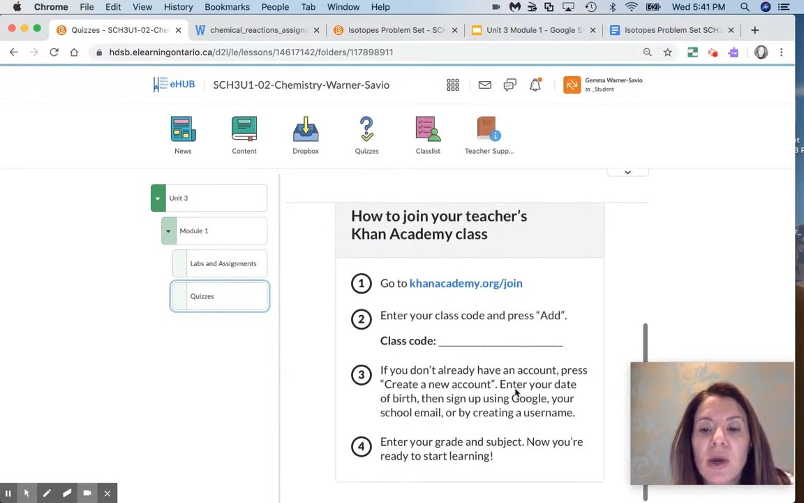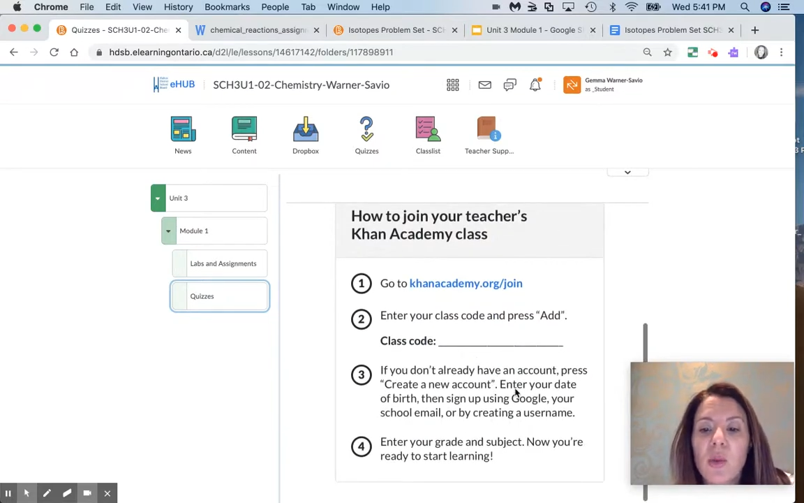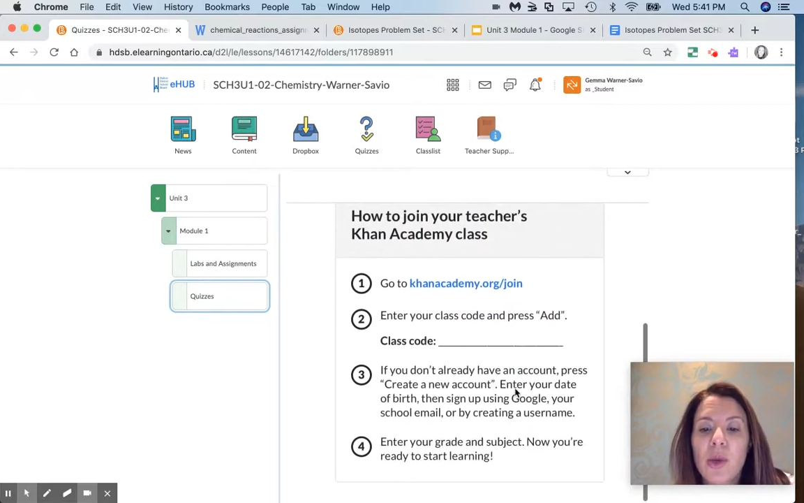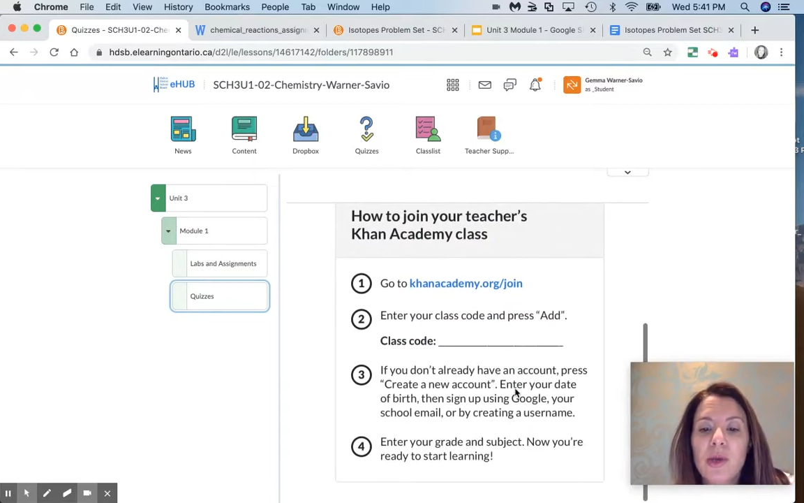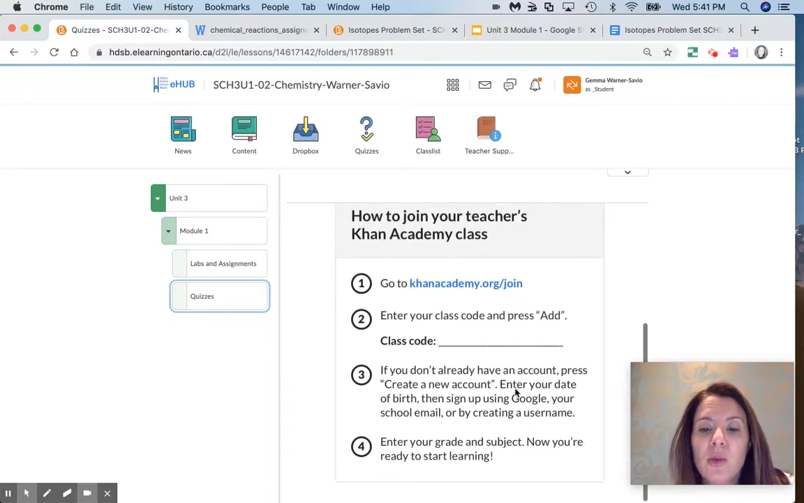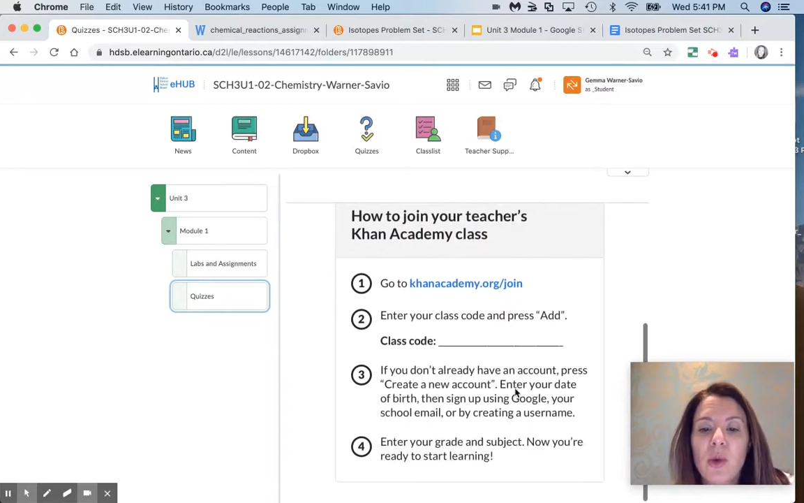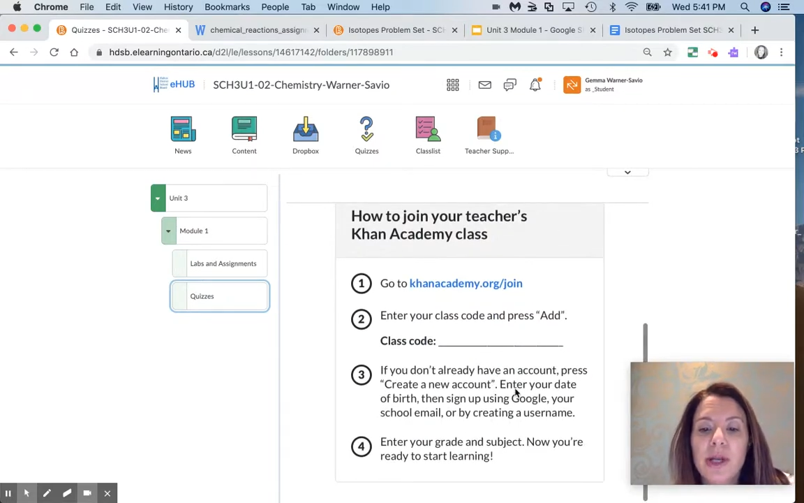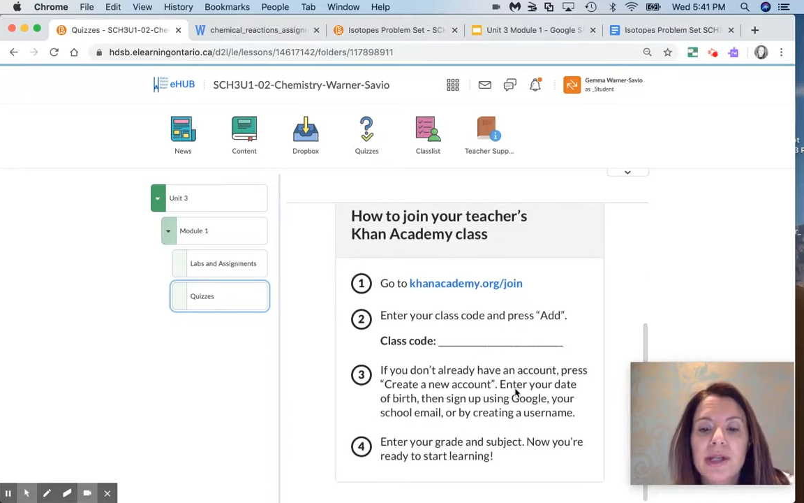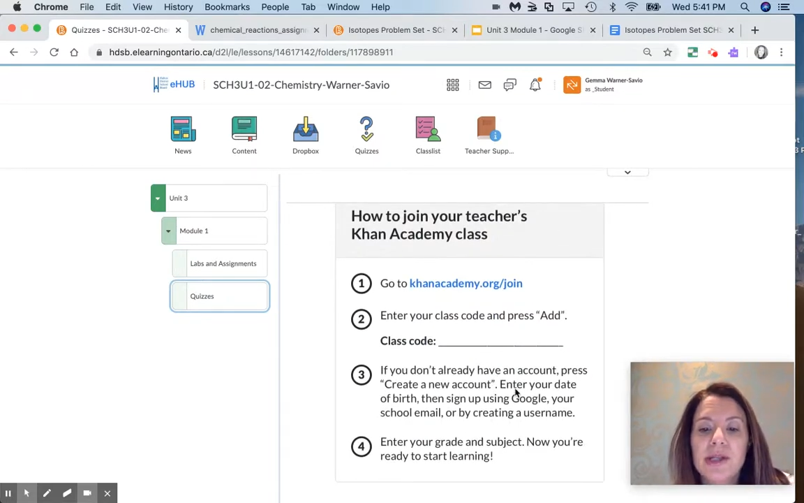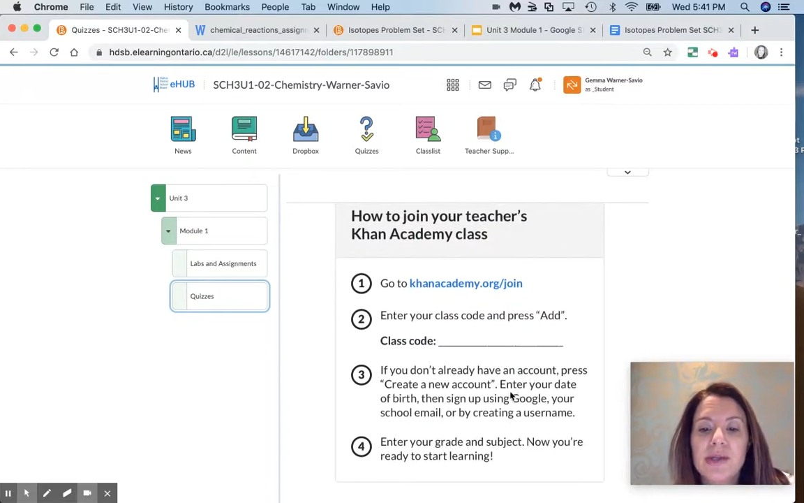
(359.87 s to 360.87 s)
What you'll want
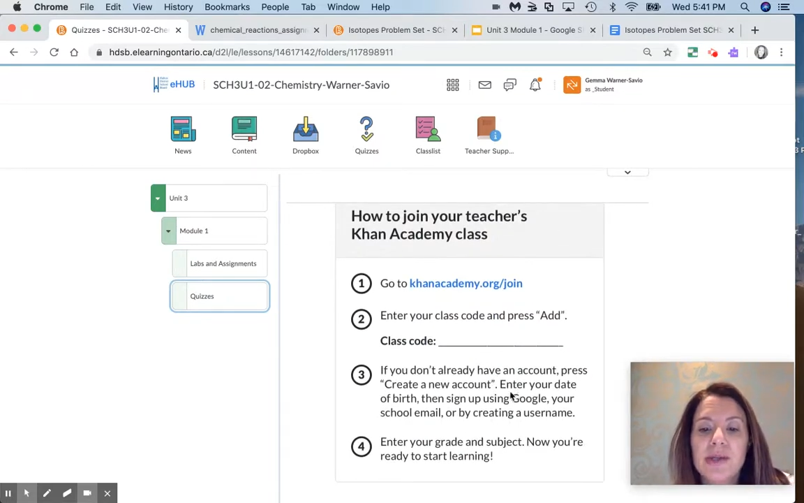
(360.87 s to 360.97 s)
to do